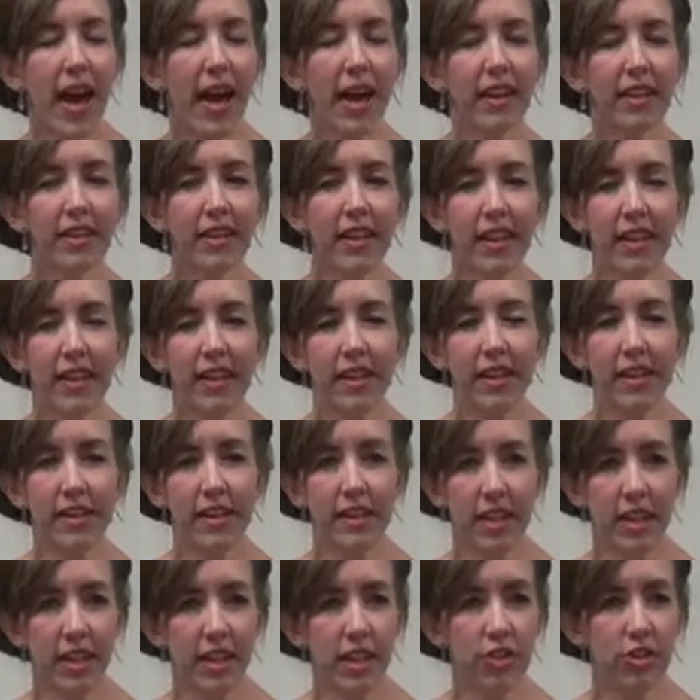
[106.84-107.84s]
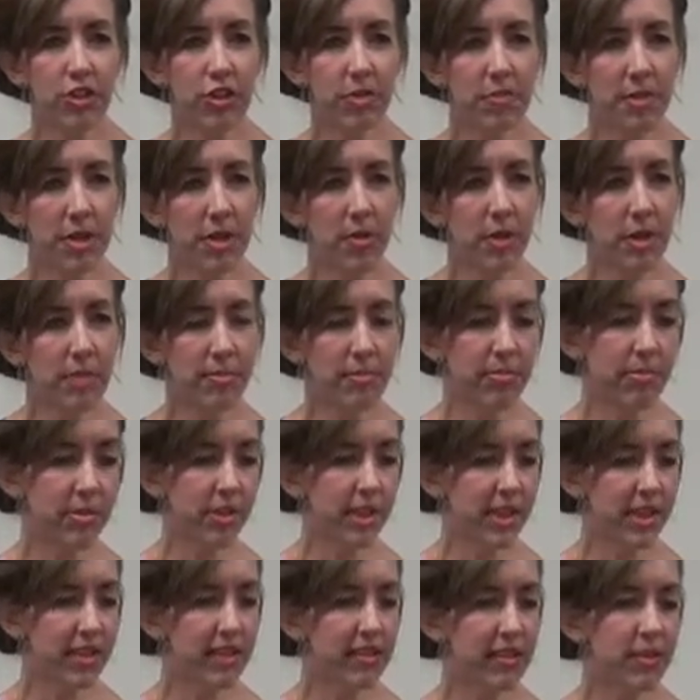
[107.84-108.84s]
act like a lady should be
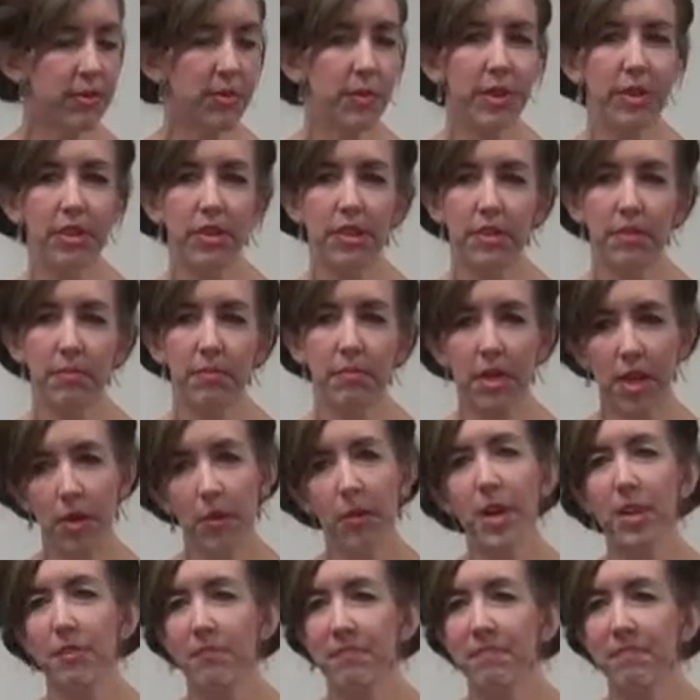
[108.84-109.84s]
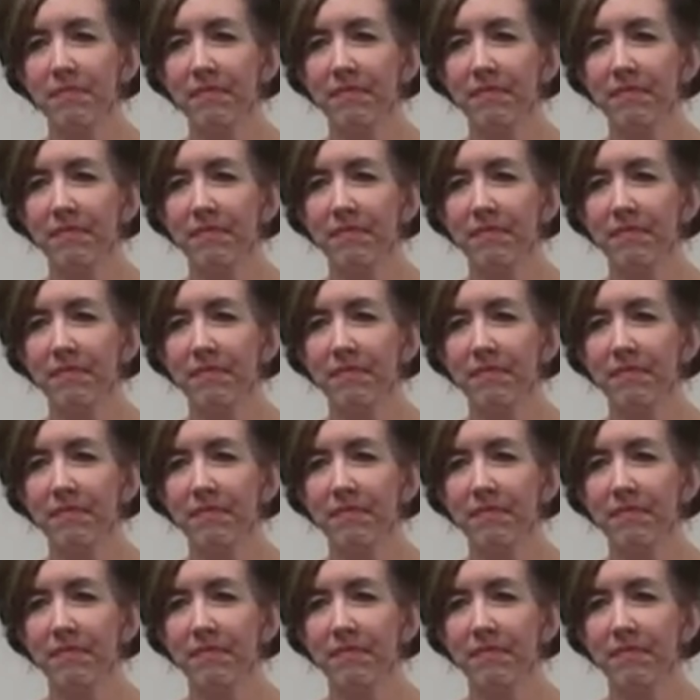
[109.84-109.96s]
replaced with be one.